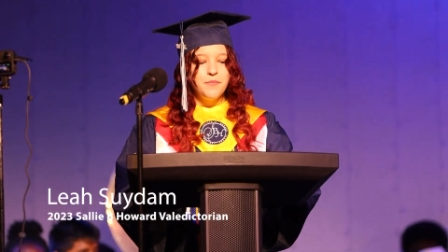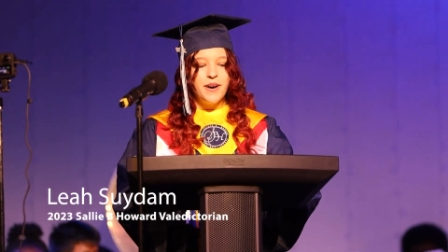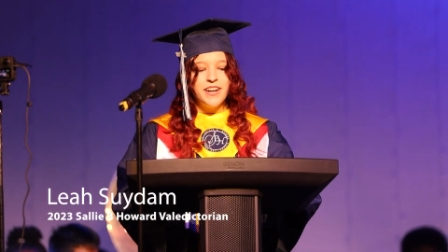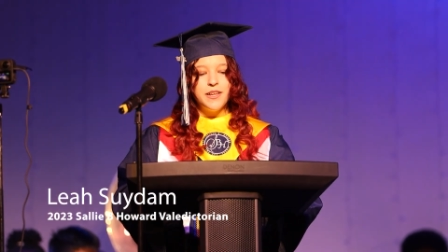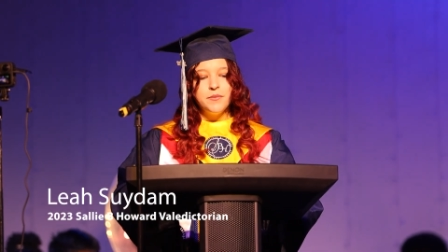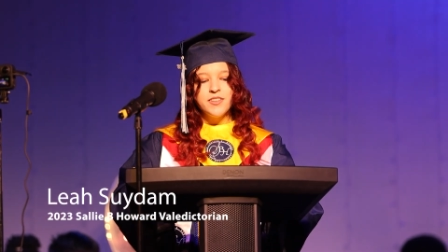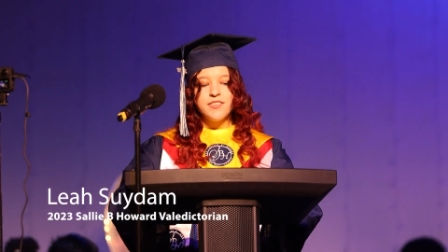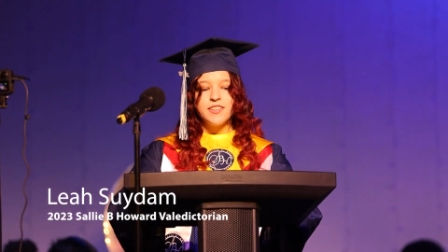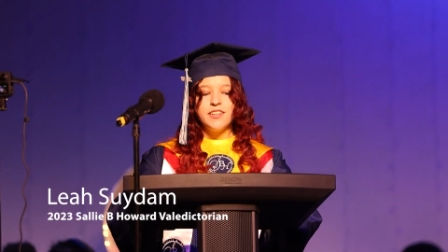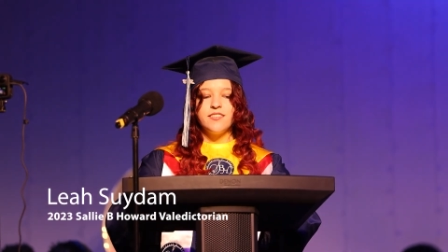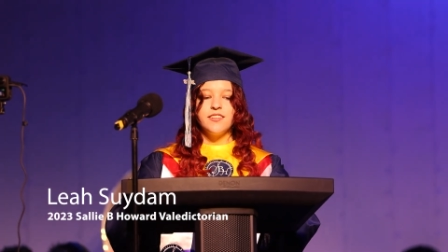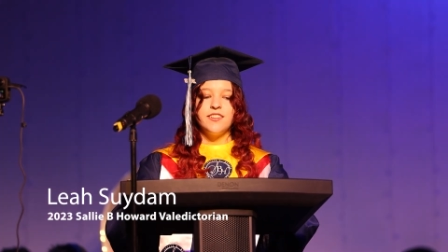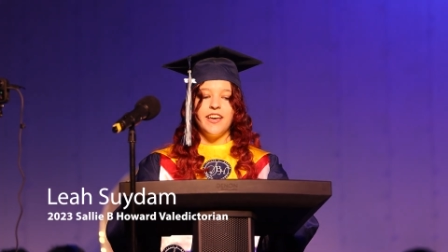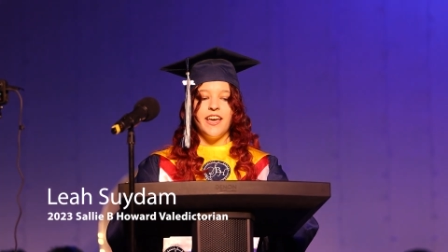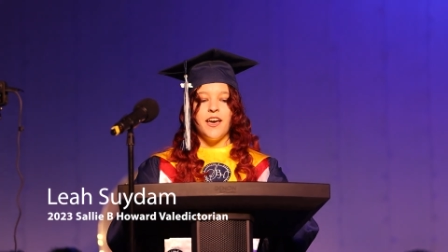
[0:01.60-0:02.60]
My name is Leah
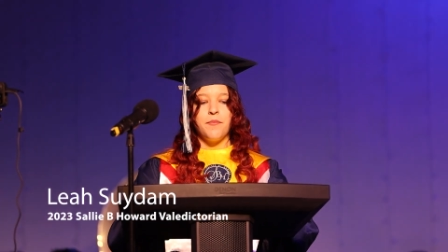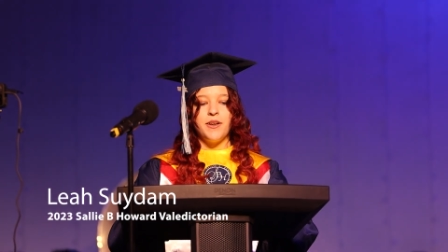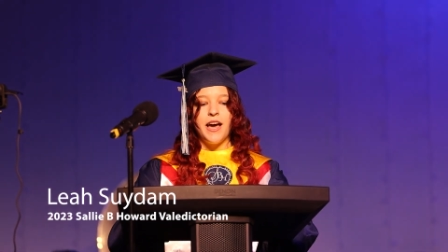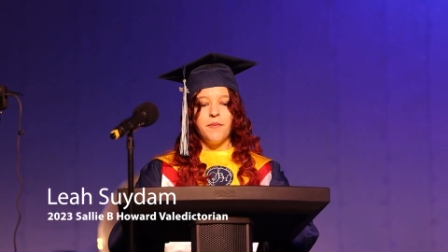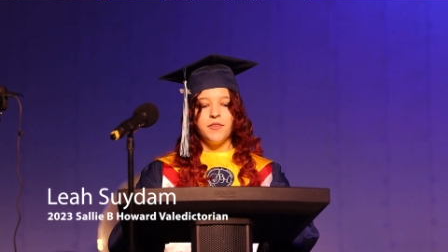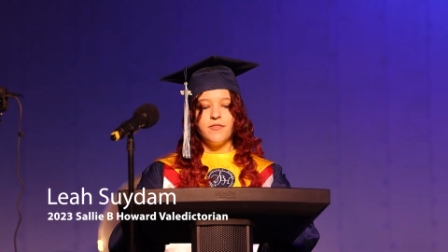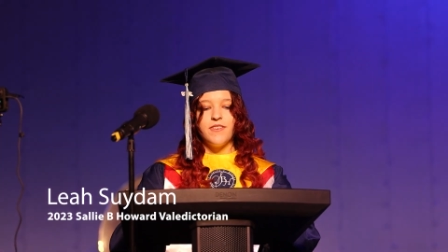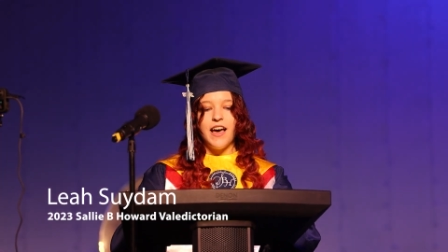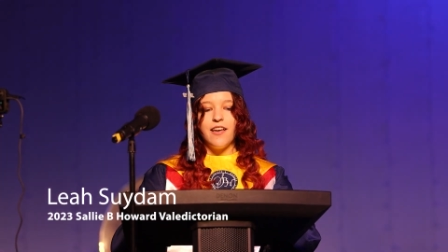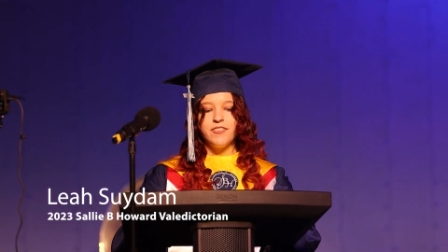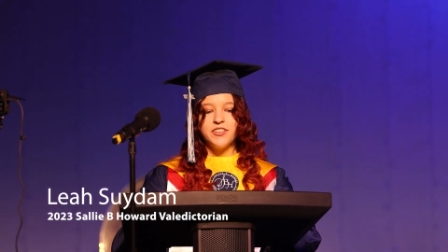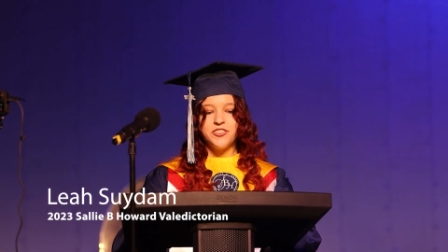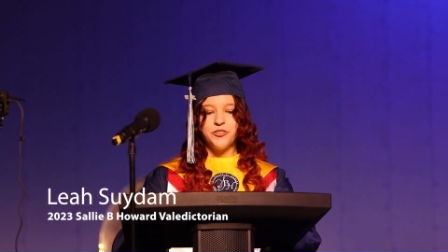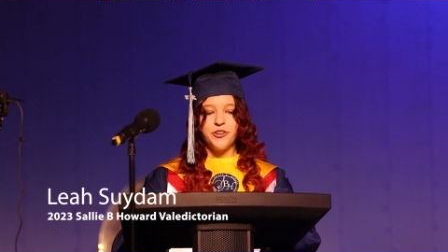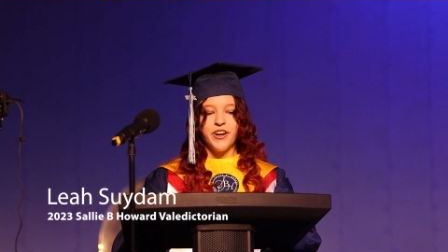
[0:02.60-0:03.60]
Suydam, and I'm the
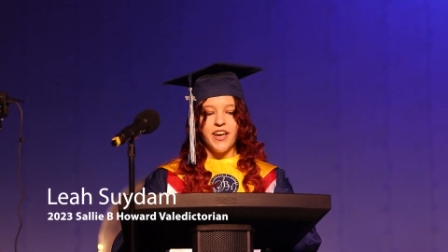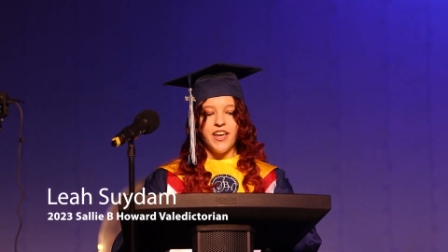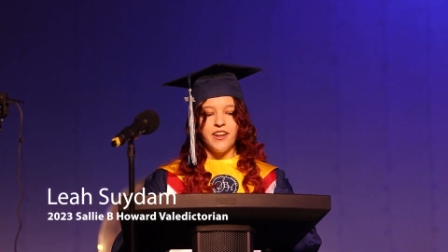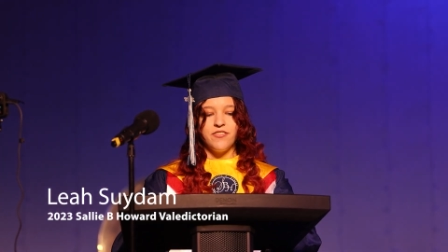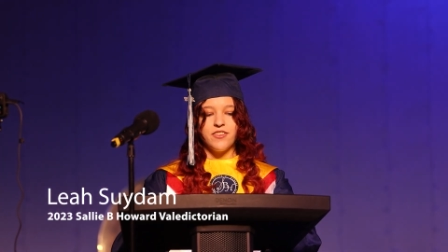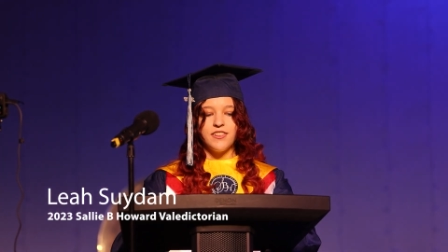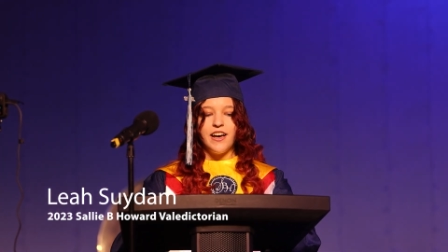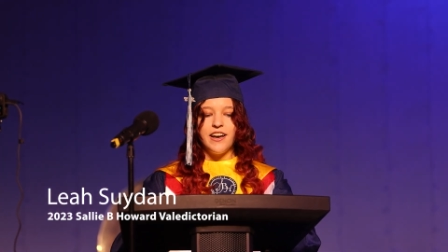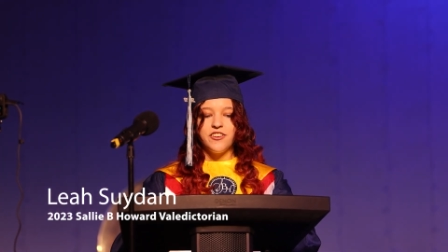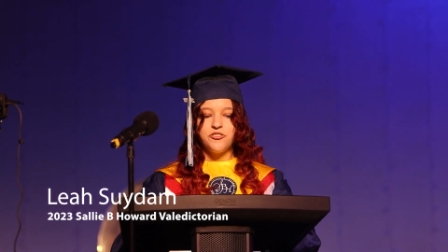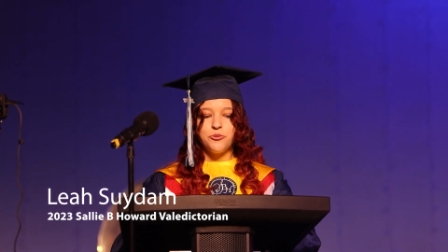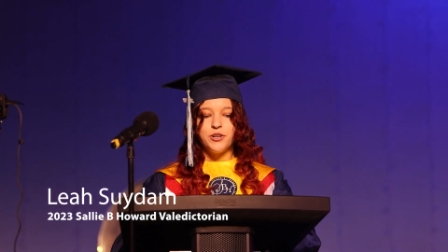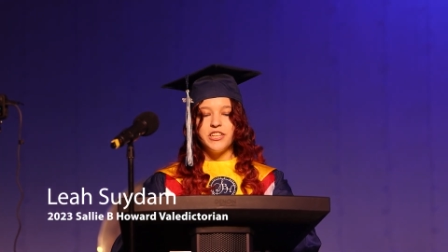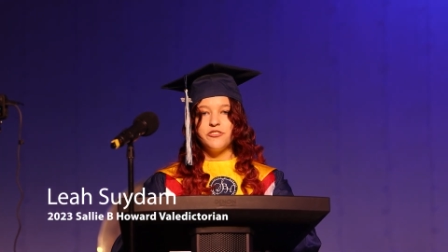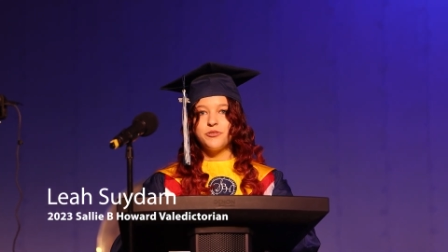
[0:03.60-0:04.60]
valedictorian of the class
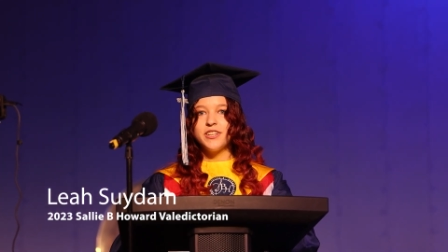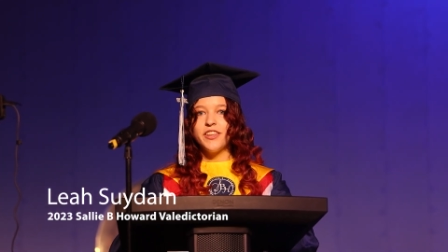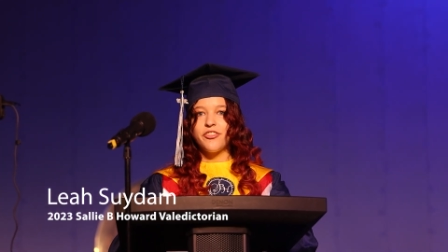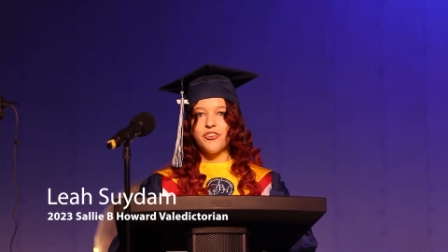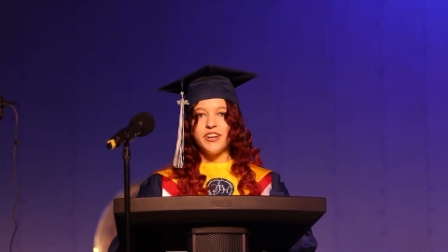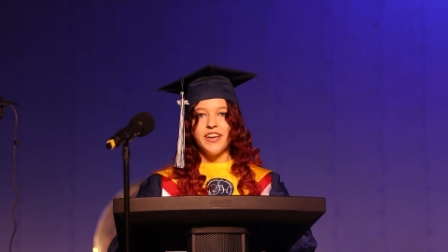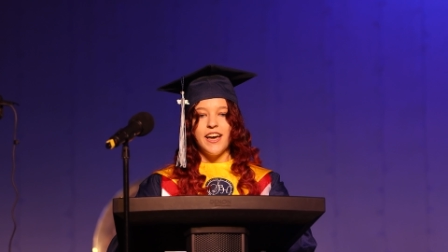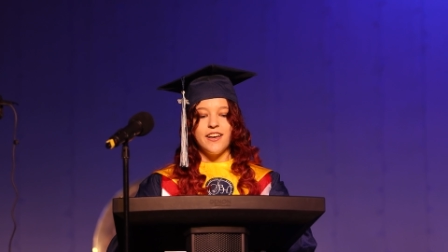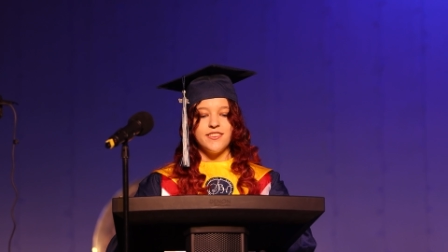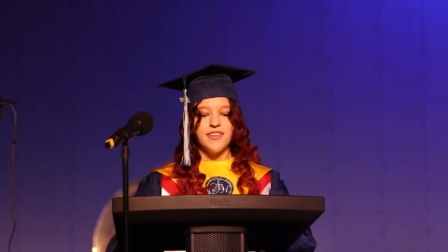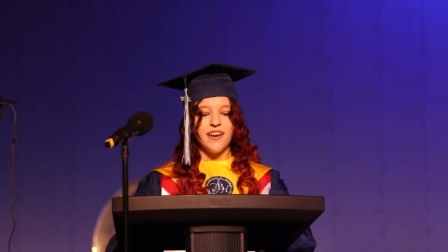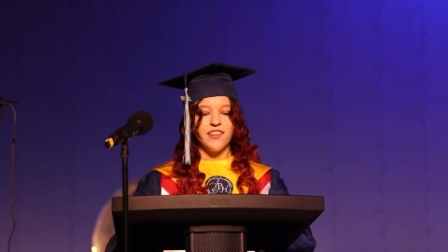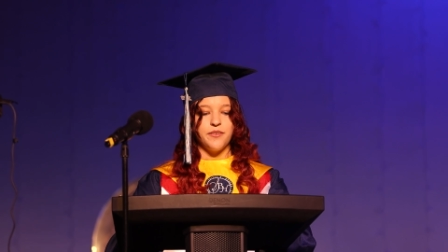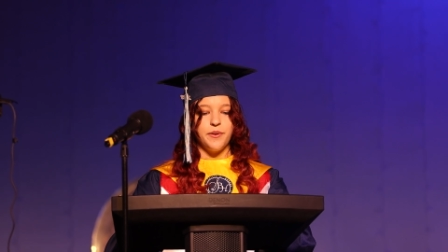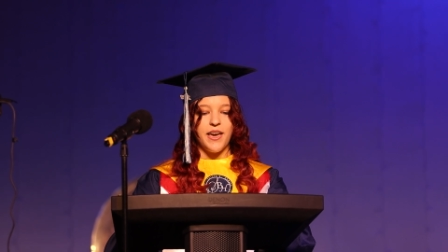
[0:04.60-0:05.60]
2023 at
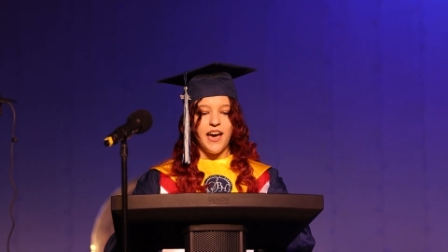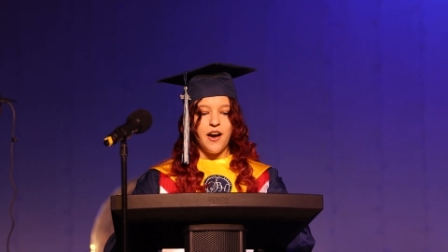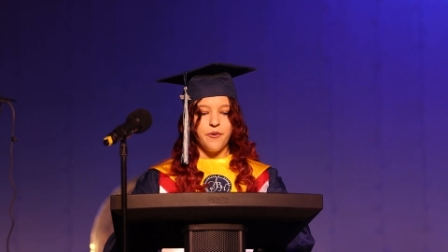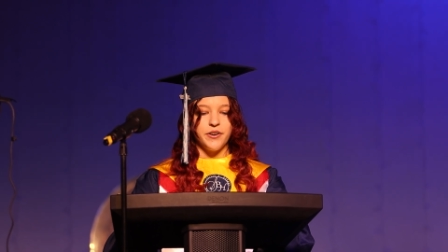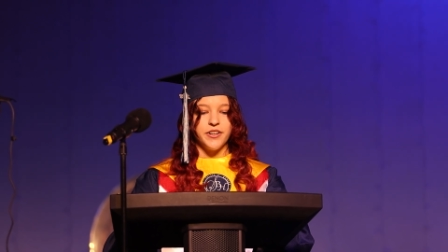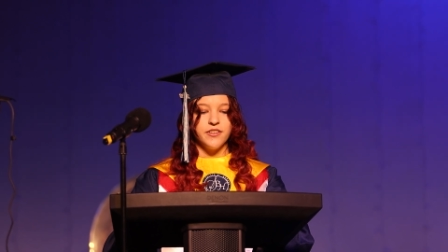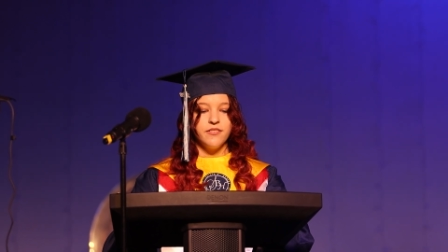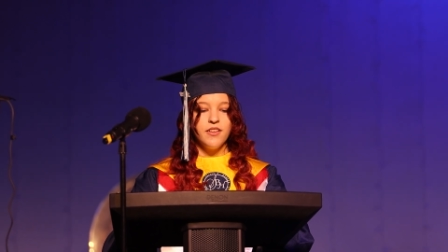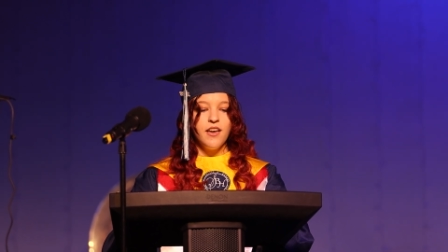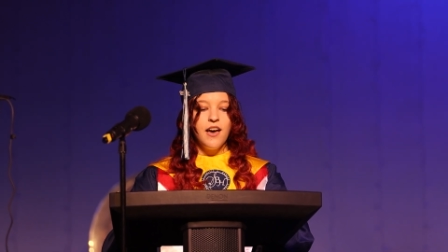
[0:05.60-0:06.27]
Sallie B. Howard.